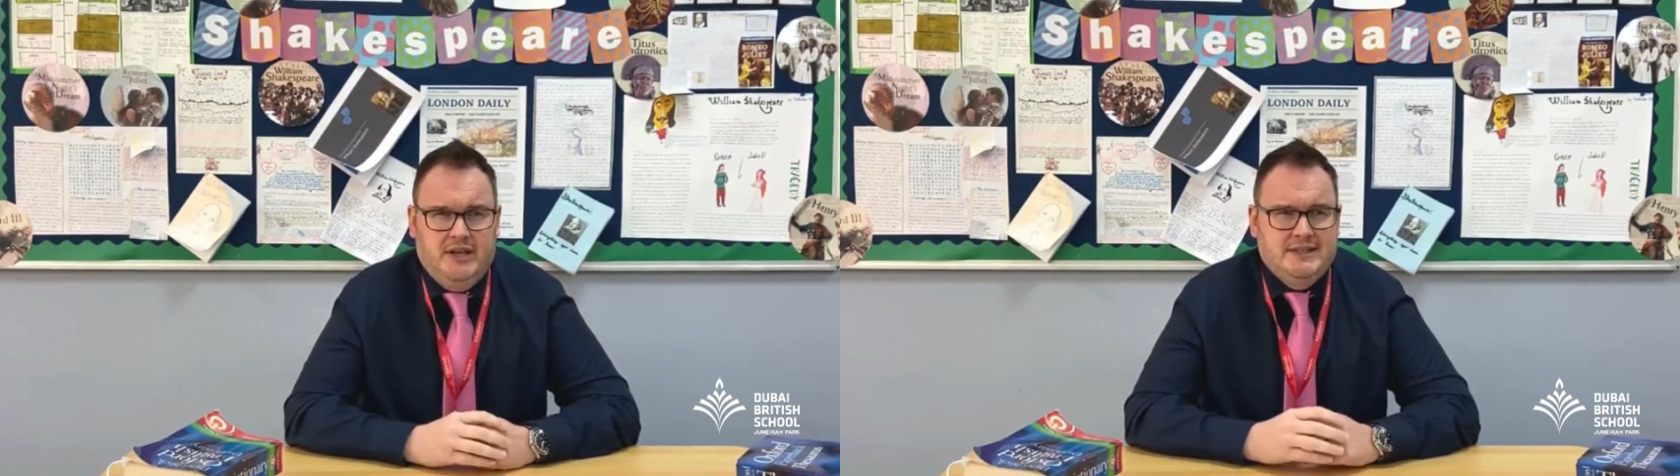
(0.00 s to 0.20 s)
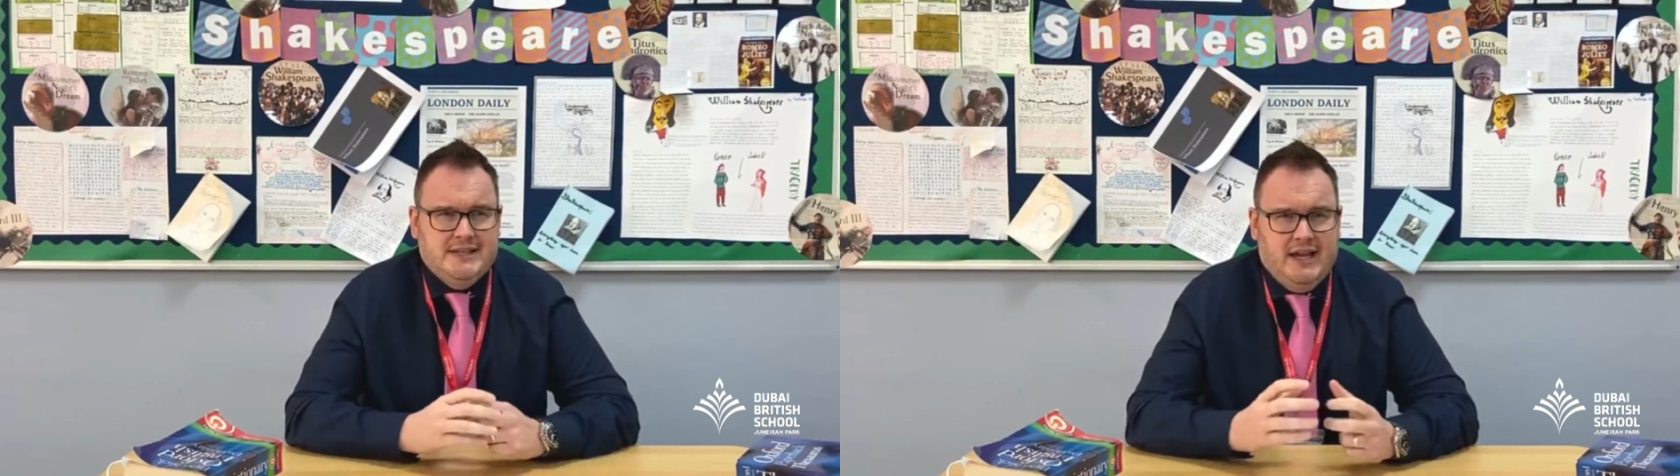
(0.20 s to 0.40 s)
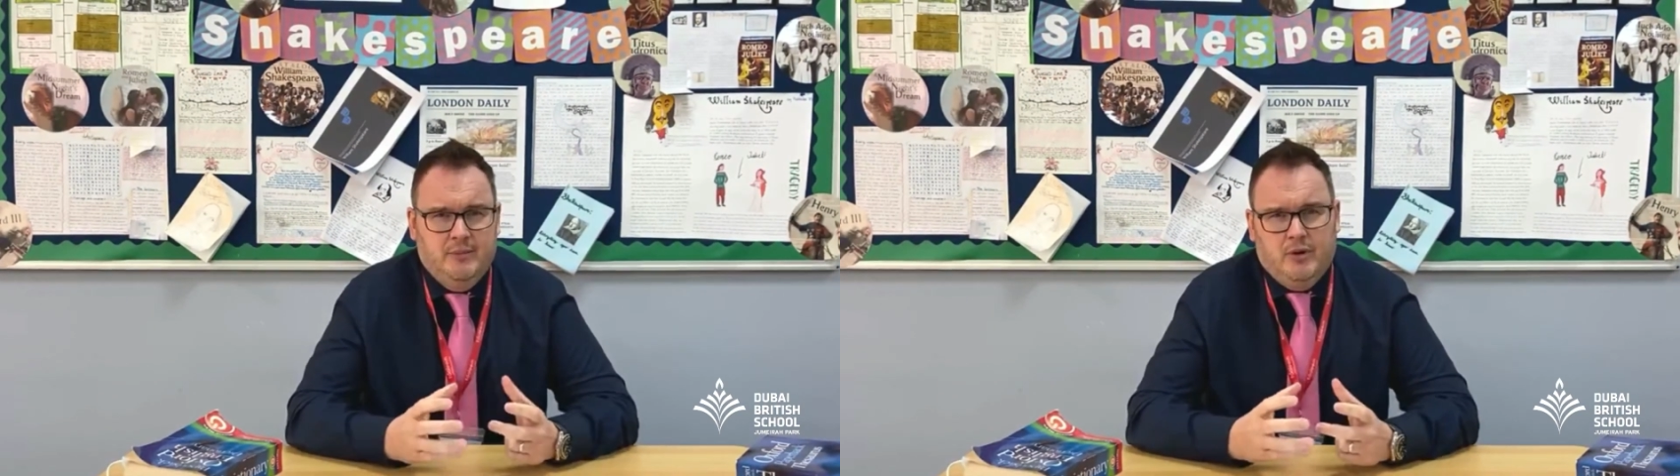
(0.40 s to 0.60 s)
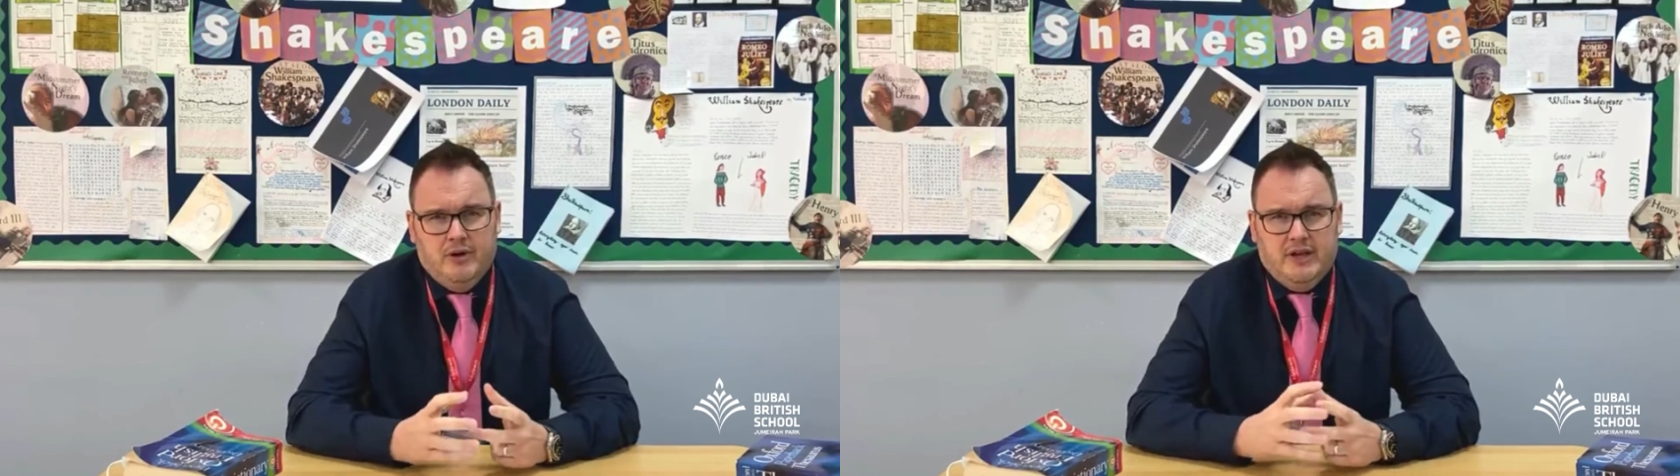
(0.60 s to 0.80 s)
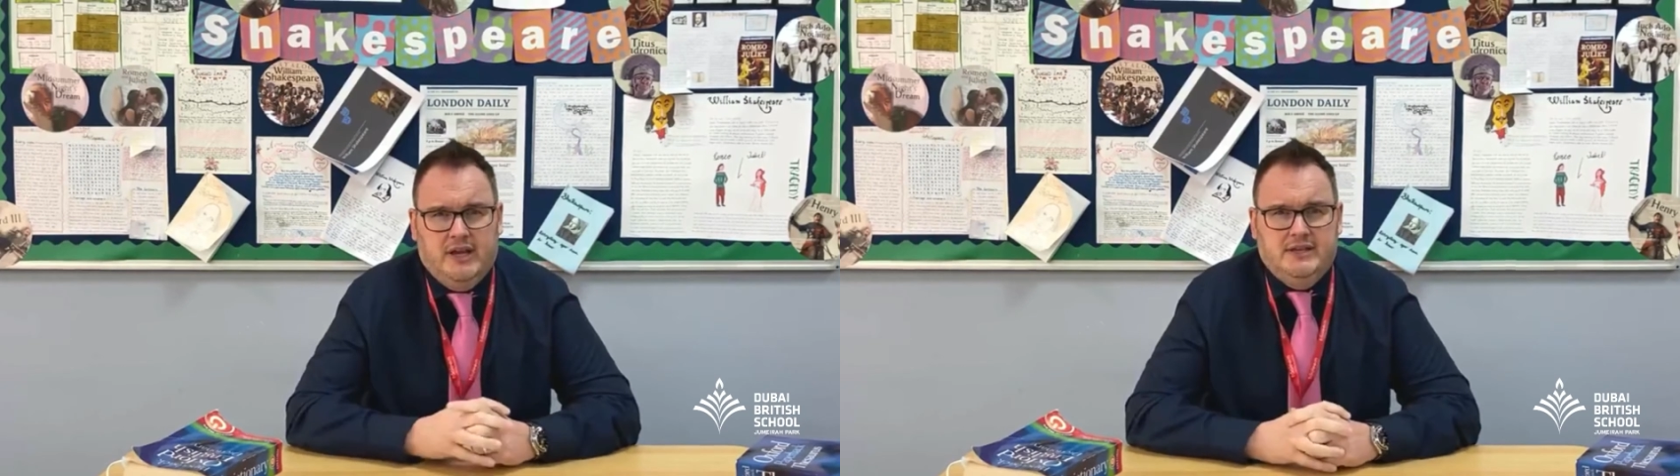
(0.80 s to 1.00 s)
and time
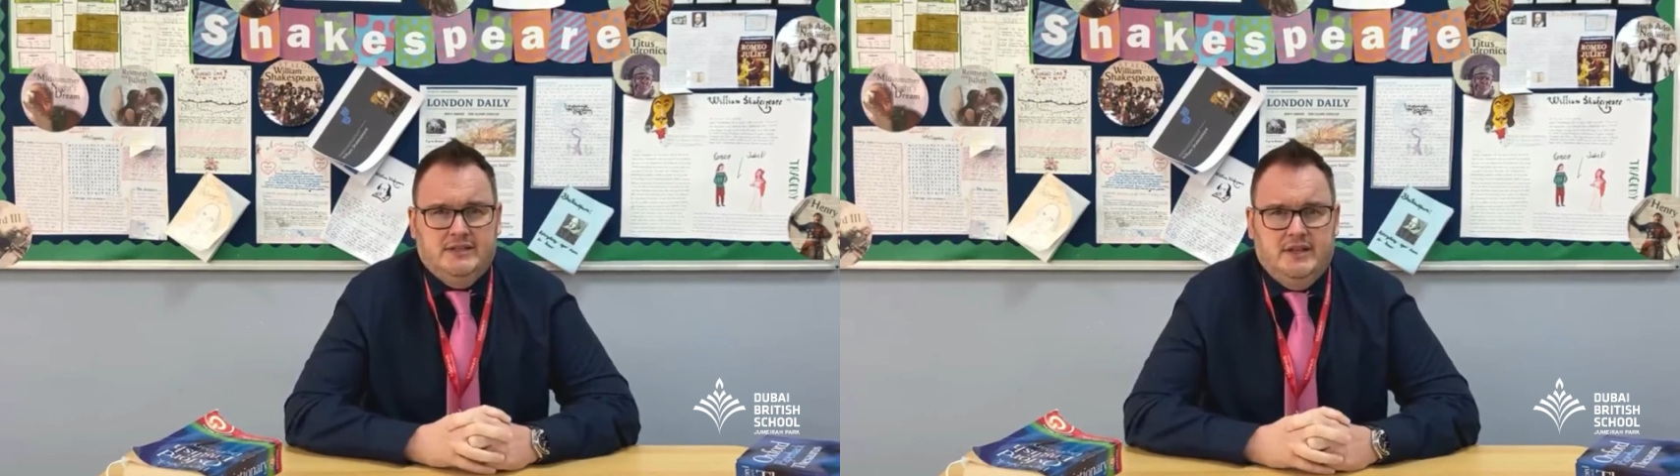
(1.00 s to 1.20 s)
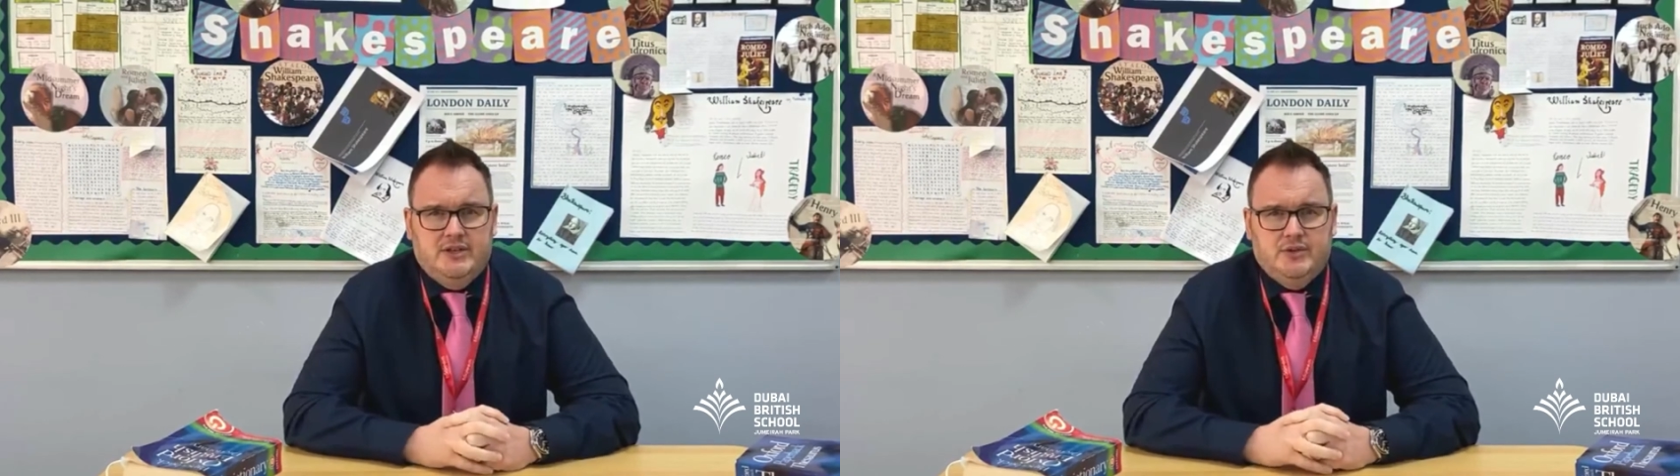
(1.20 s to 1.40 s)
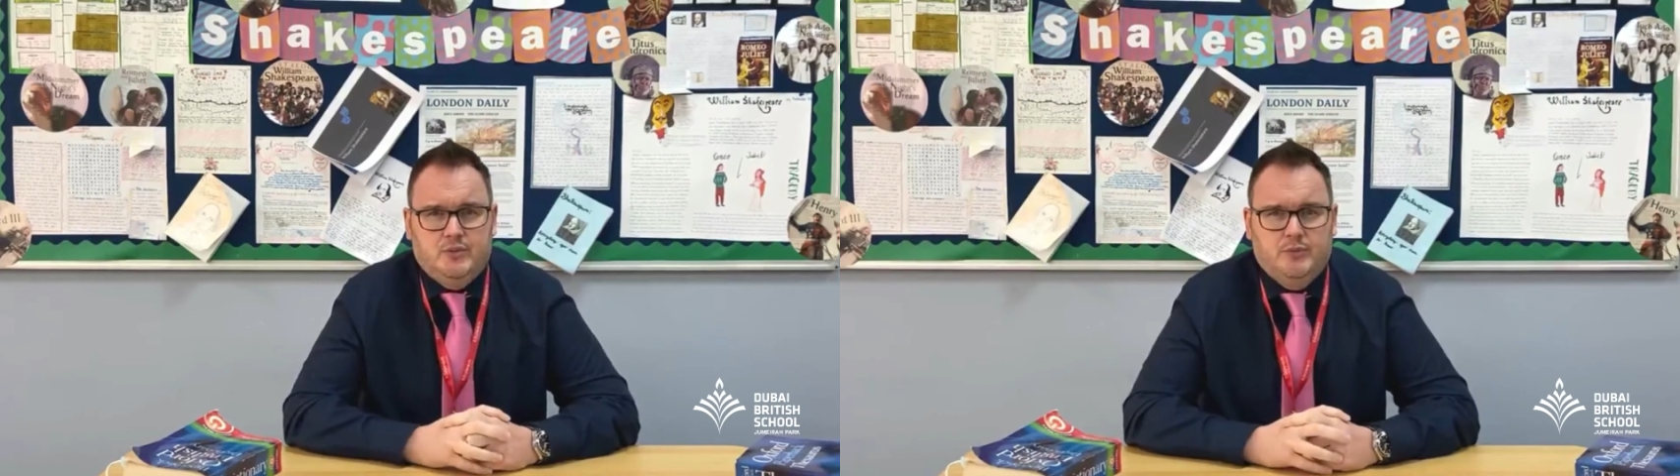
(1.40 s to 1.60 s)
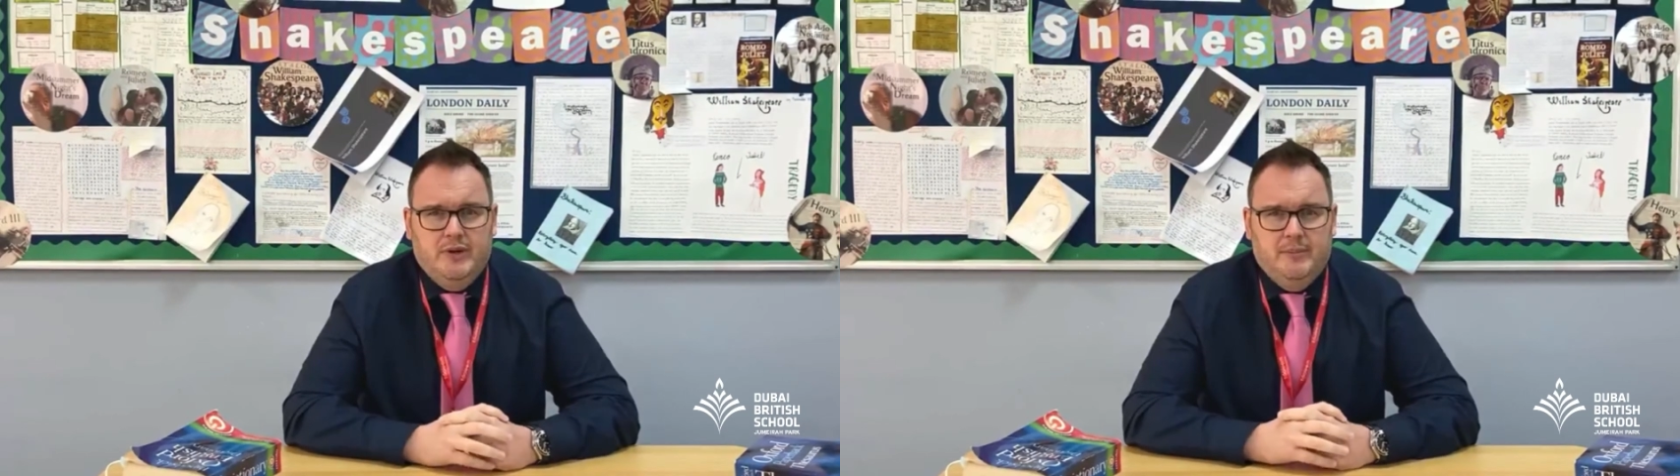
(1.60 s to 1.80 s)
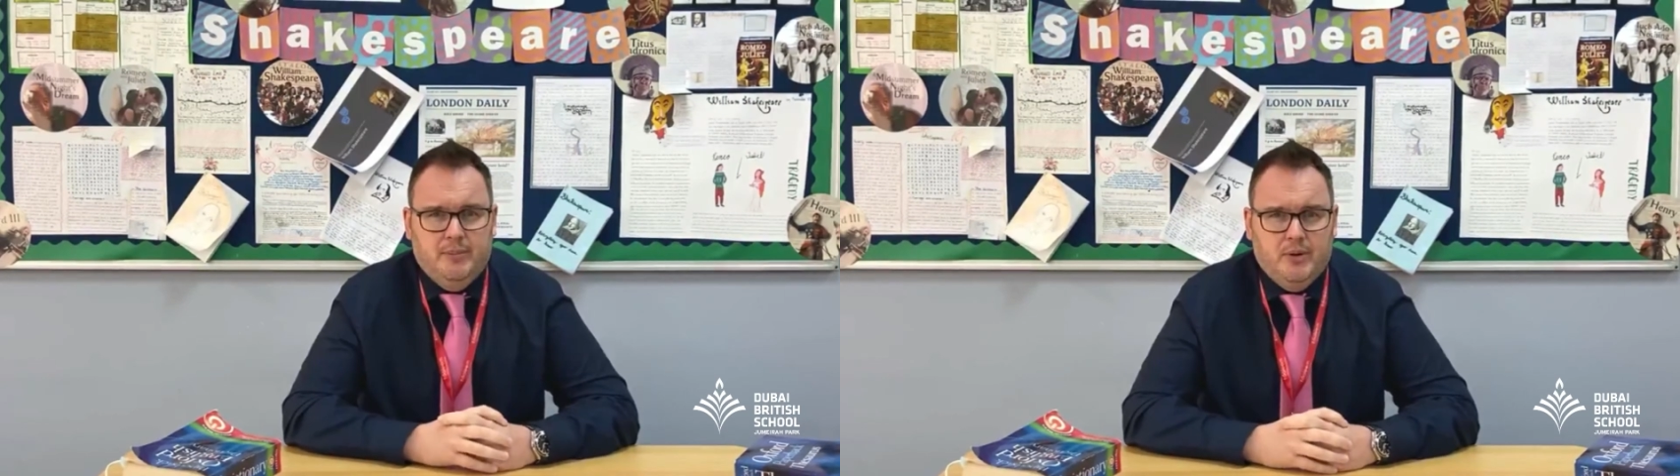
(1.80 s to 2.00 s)
organisation will
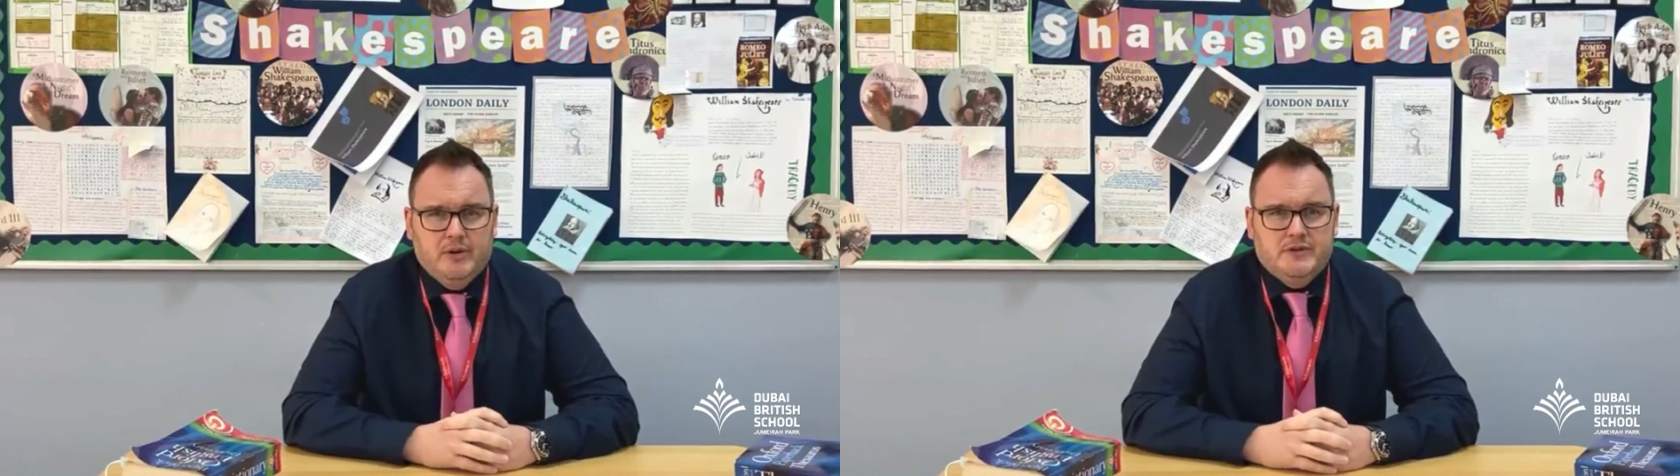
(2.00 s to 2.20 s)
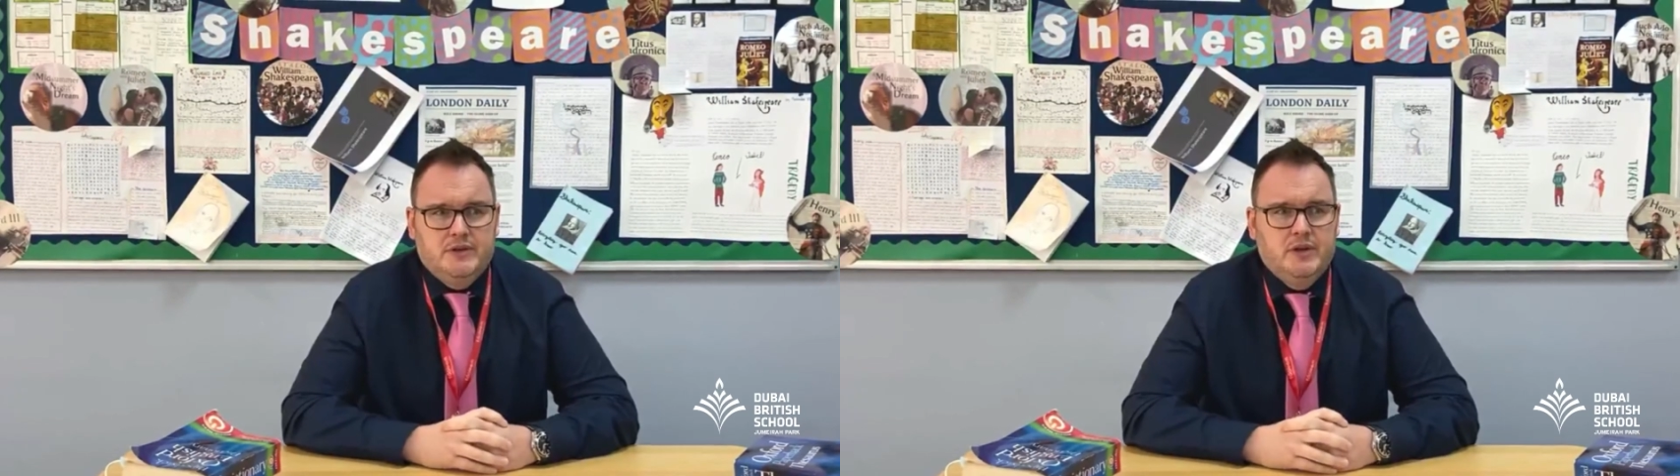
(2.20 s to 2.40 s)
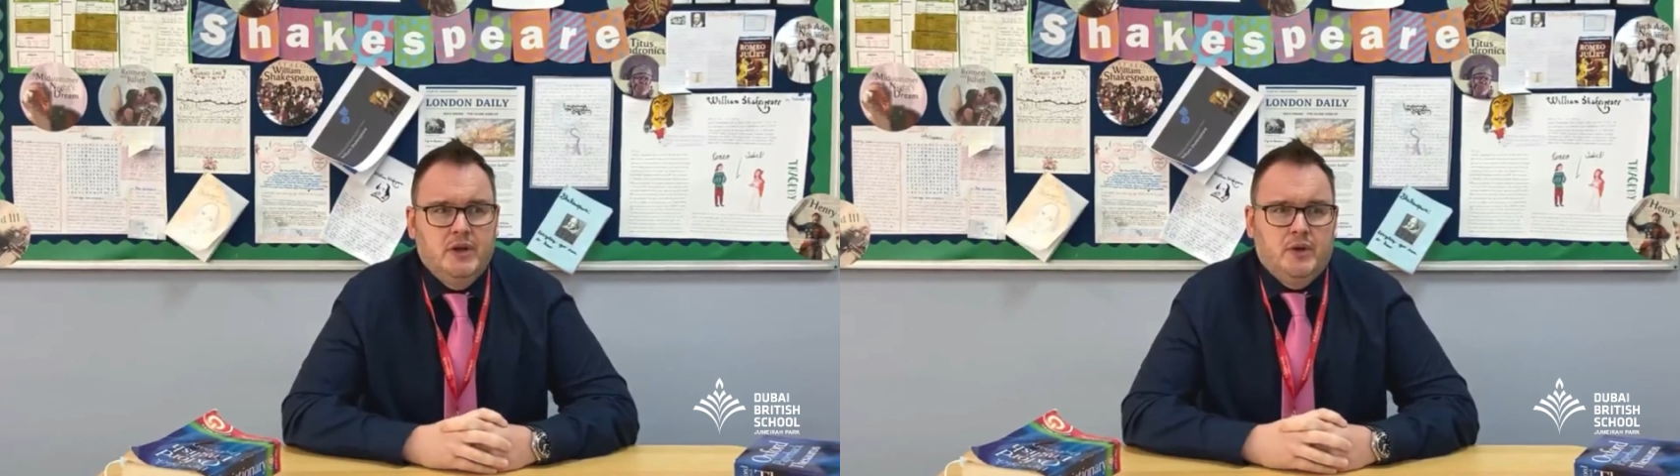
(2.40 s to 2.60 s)
be important